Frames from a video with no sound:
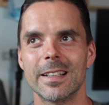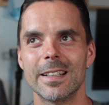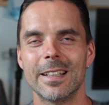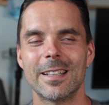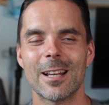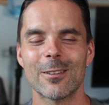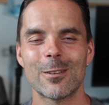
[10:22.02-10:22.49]

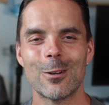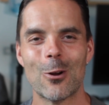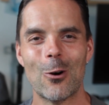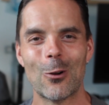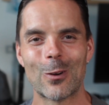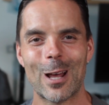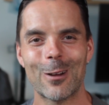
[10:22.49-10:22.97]
it doesn't
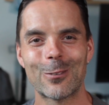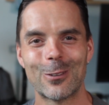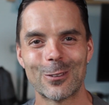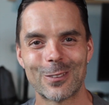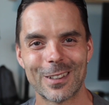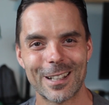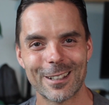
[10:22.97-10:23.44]
hold up
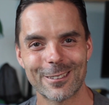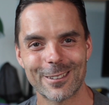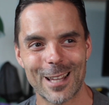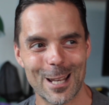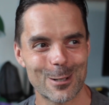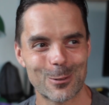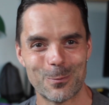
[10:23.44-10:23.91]
to today's
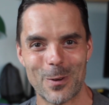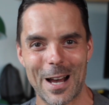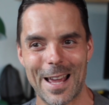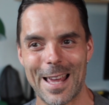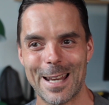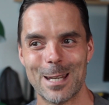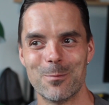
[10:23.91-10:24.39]
standards
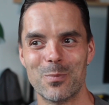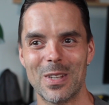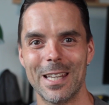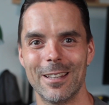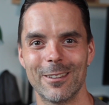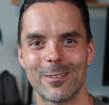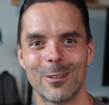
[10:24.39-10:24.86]
by any
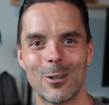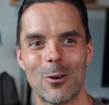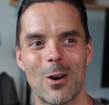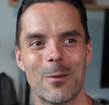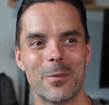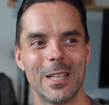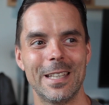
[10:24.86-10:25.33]
means. You
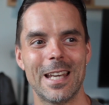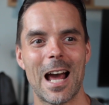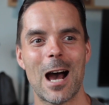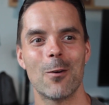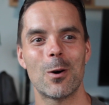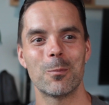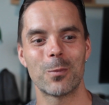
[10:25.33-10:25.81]
know, I mean,
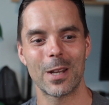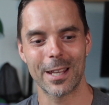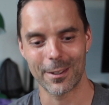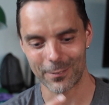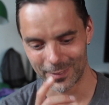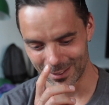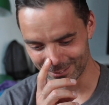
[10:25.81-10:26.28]
now I'm
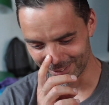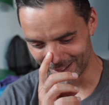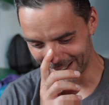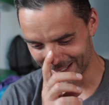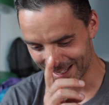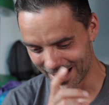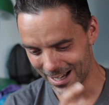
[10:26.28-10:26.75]
playing things
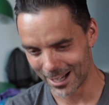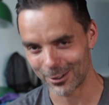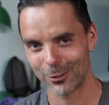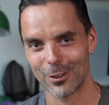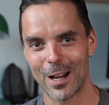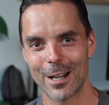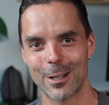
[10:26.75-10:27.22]
like
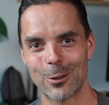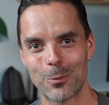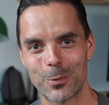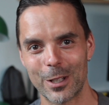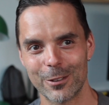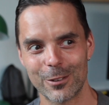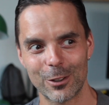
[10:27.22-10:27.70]
Uncharted
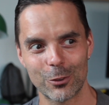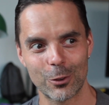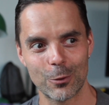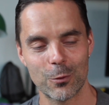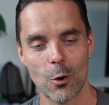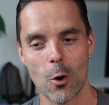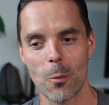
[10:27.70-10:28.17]
on
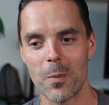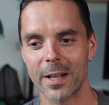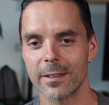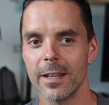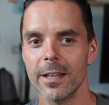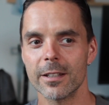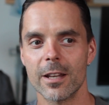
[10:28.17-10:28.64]
PlayStation 4,
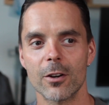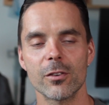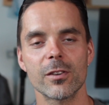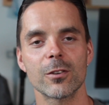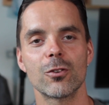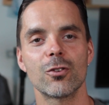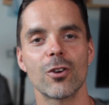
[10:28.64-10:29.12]
but there
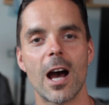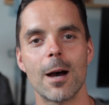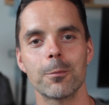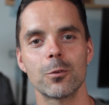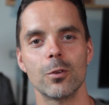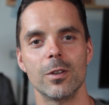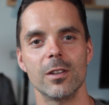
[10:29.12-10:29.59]
is a
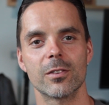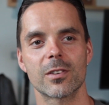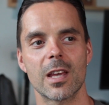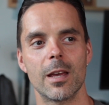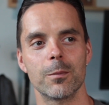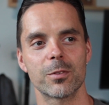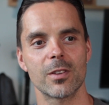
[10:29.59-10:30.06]
charm to these
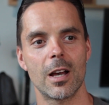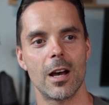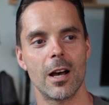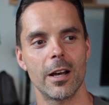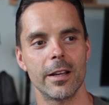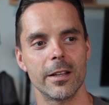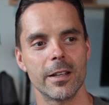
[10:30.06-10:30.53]
games,
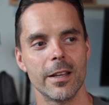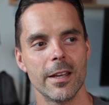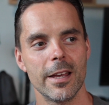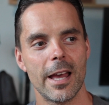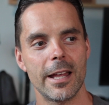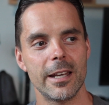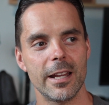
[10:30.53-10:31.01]

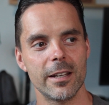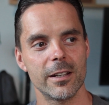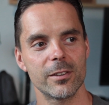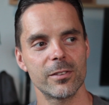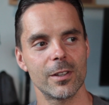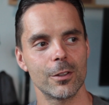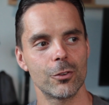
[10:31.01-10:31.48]
an
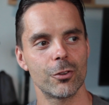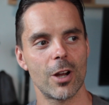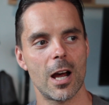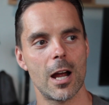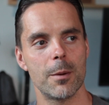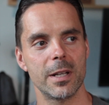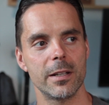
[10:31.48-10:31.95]
innocent
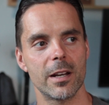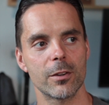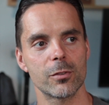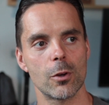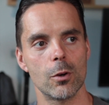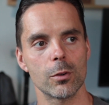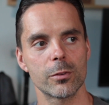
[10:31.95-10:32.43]
charm, and
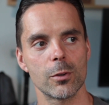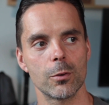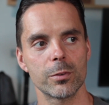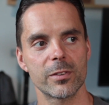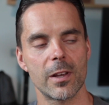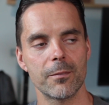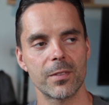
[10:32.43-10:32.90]
there's
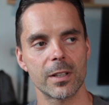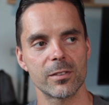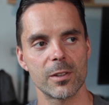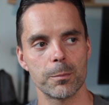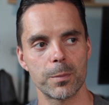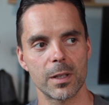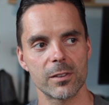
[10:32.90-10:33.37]
also something
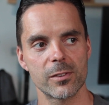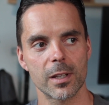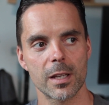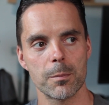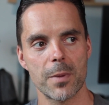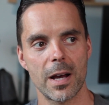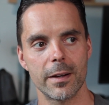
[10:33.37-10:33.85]

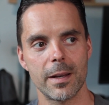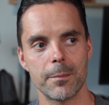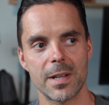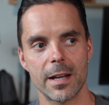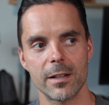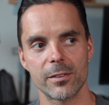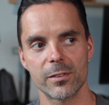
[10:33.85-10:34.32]
simplistic about them
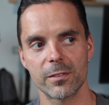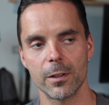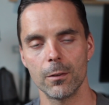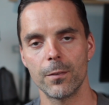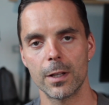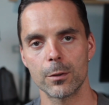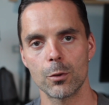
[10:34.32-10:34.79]
that is
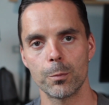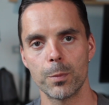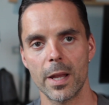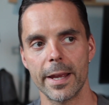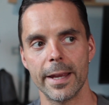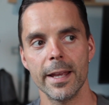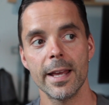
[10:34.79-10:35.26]
still fun to
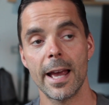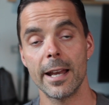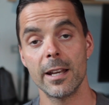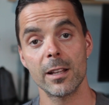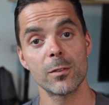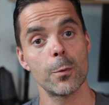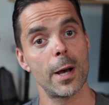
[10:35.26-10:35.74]
play.
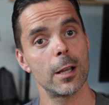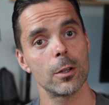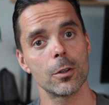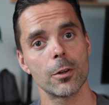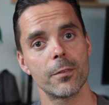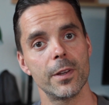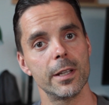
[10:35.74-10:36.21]
And that's why a
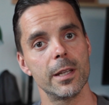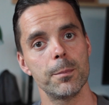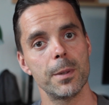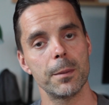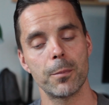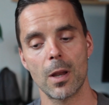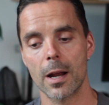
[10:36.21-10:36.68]
lot of indie
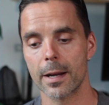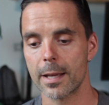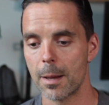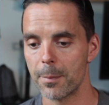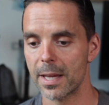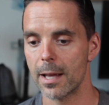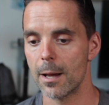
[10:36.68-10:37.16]
people are
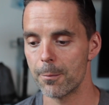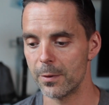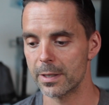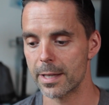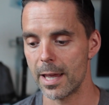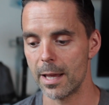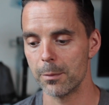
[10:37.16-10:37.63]
coming up
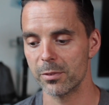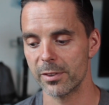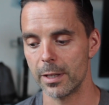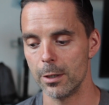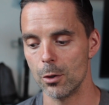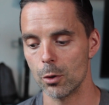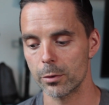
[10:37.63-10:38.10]
with games
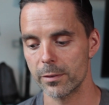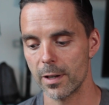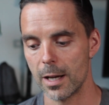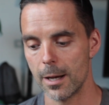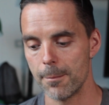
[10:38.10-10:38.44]
and not